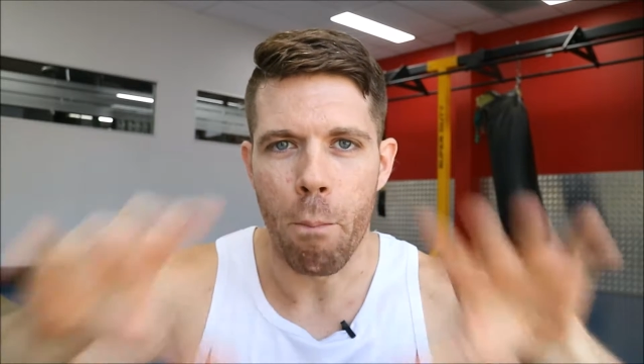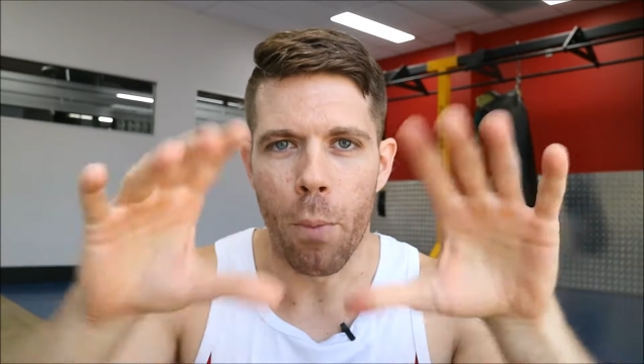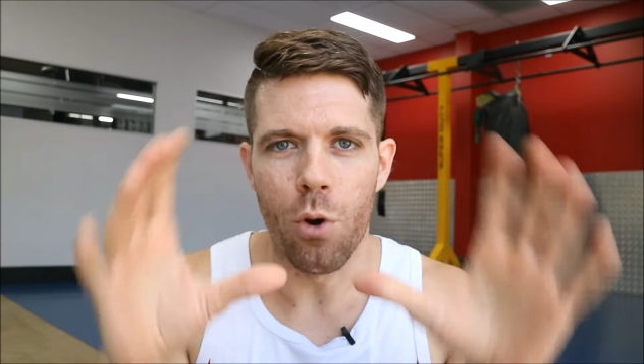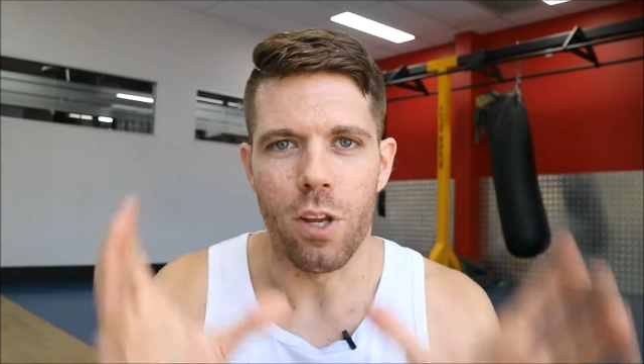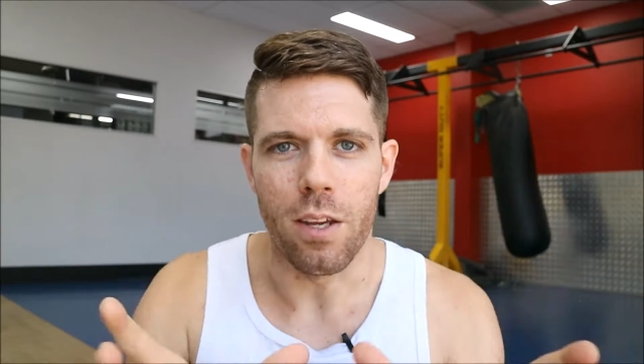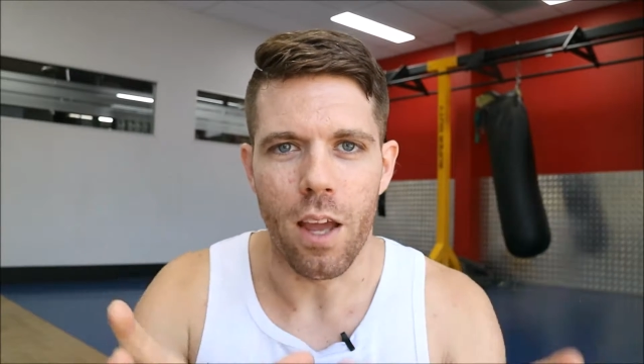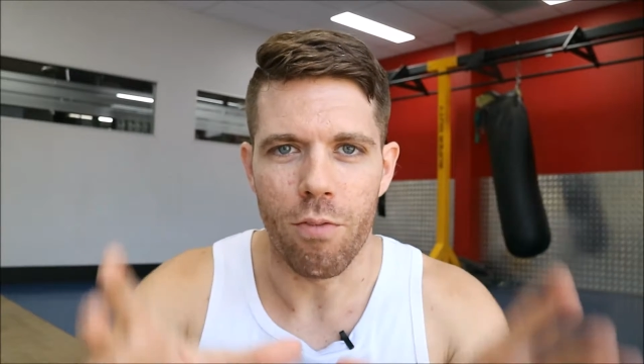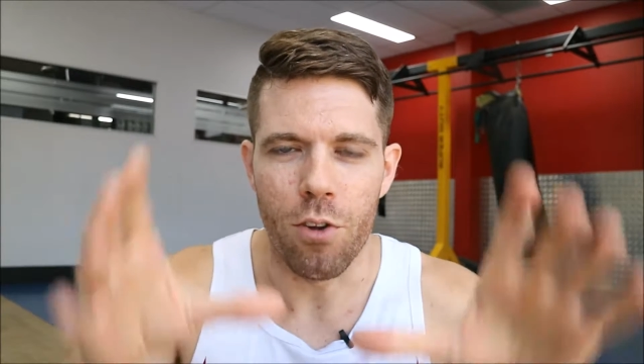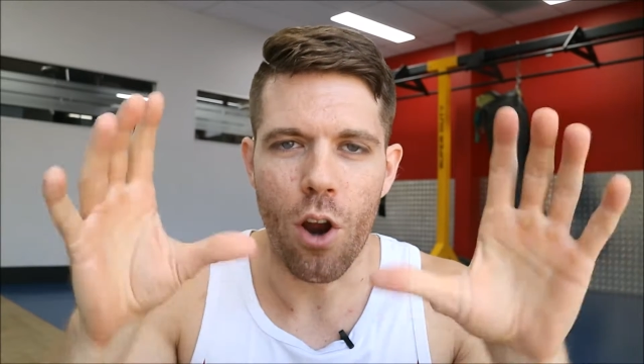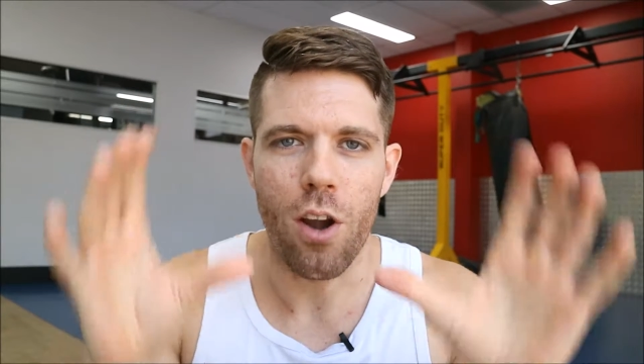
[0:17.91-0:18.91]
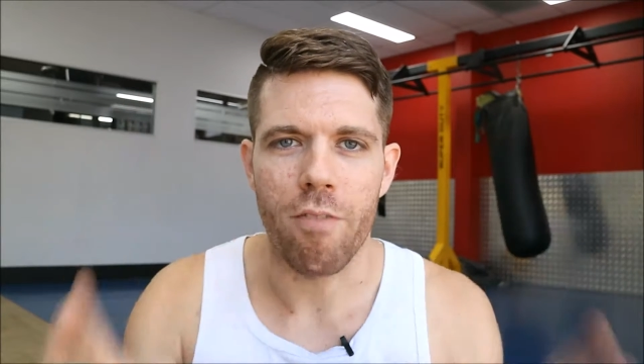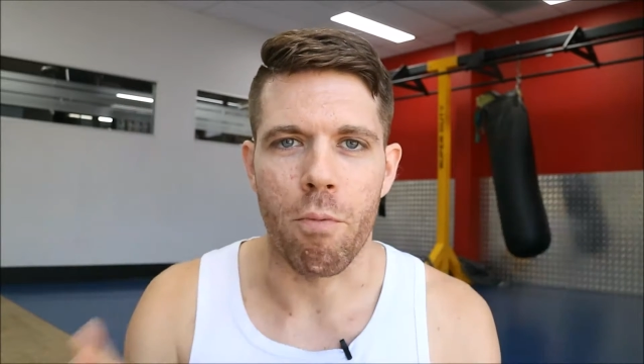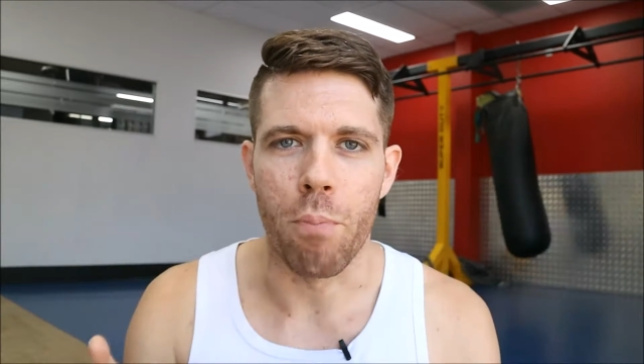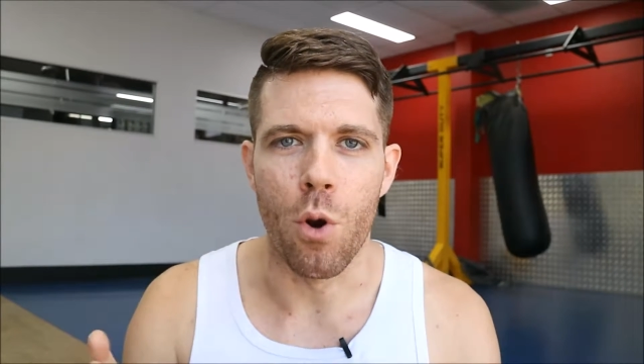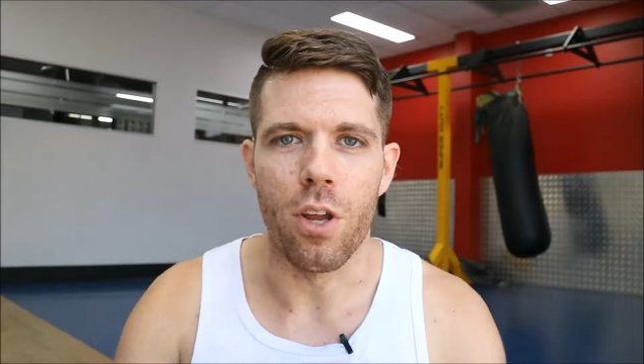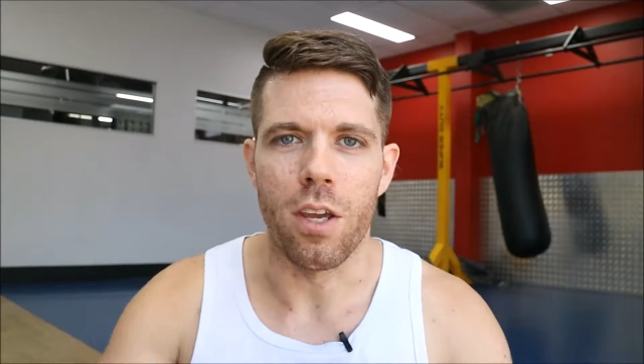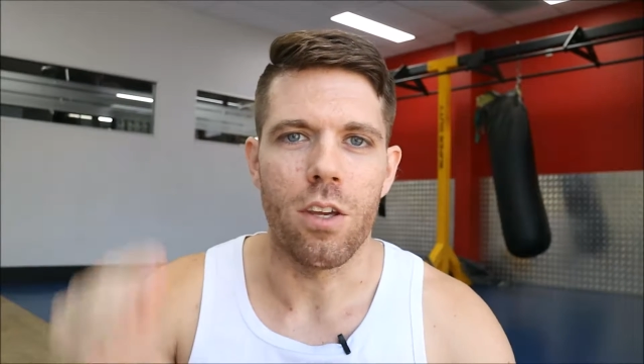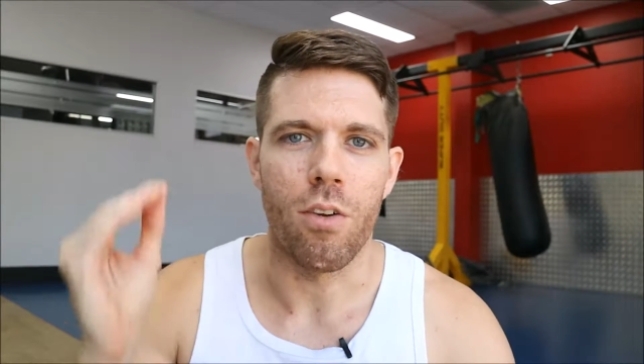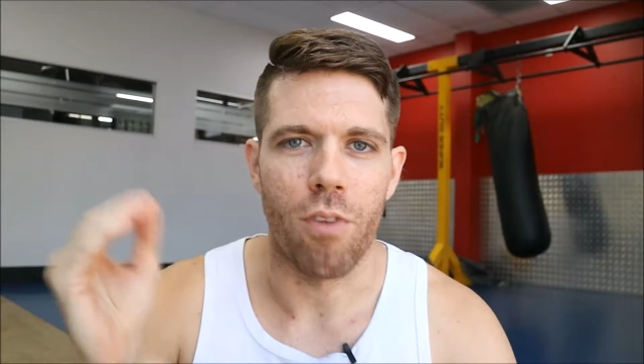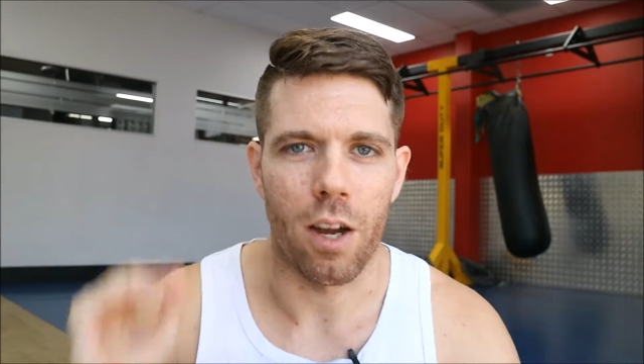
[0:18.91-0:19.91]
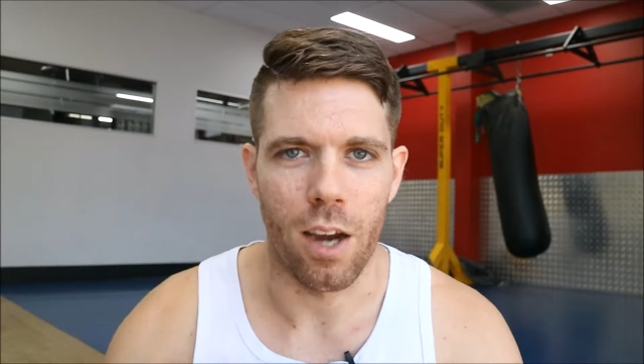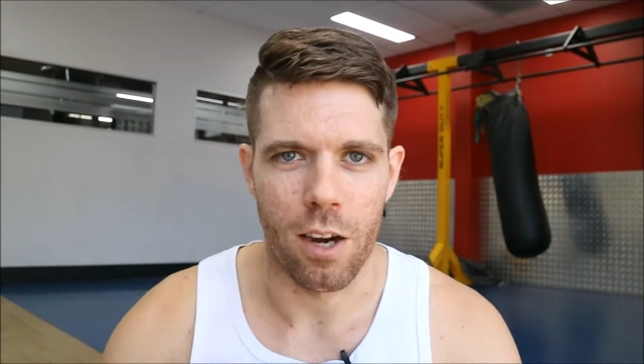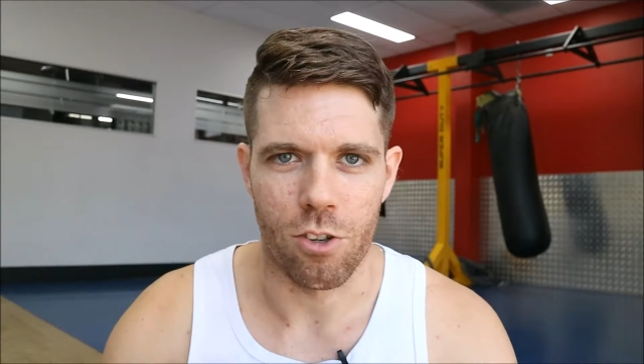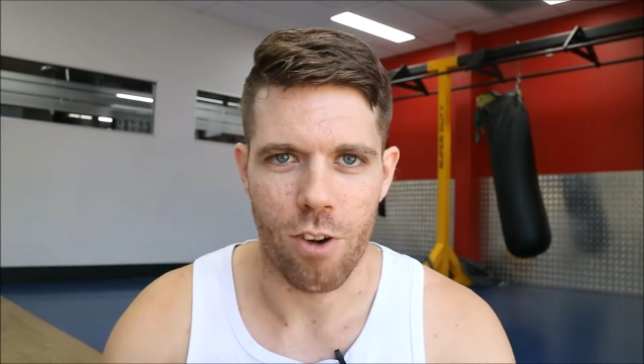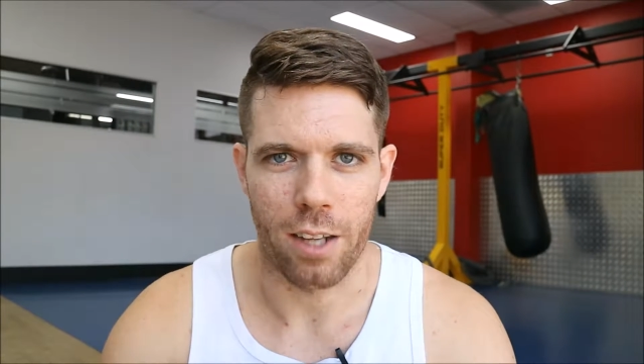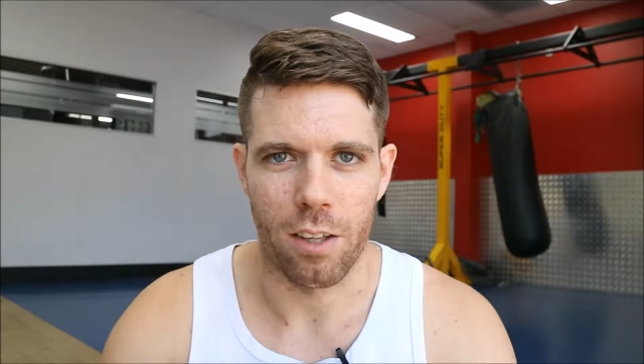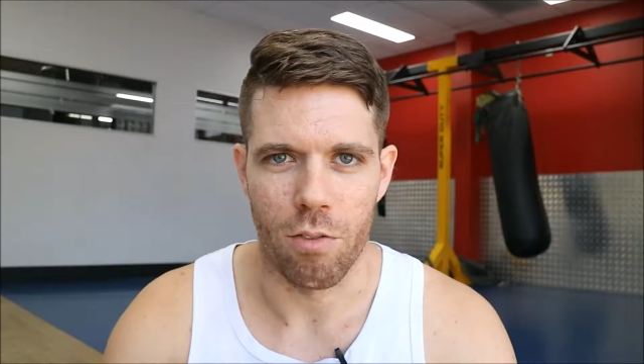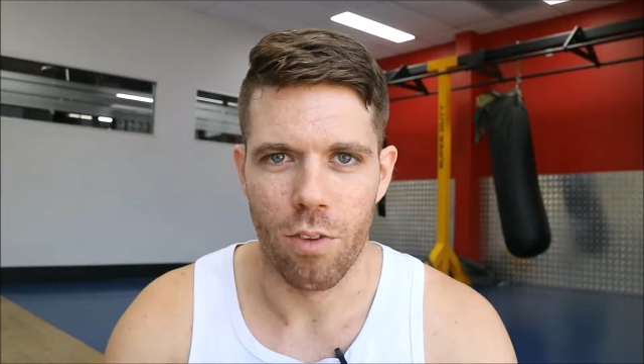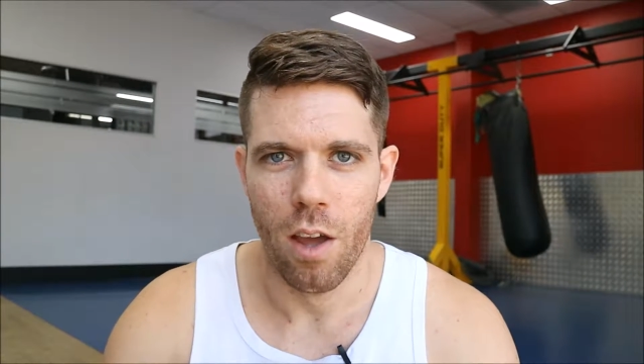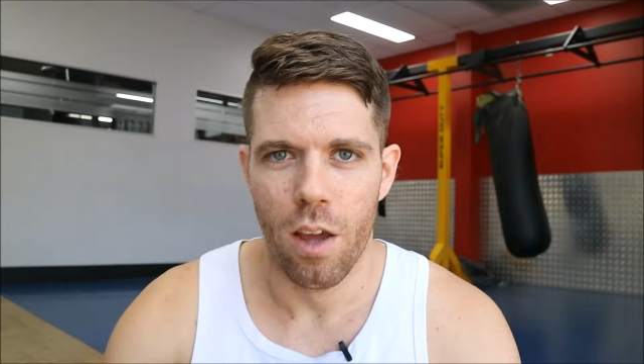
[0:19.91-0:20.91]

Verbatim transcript: Booty, if you don't have a booty, you're fucking unattractive.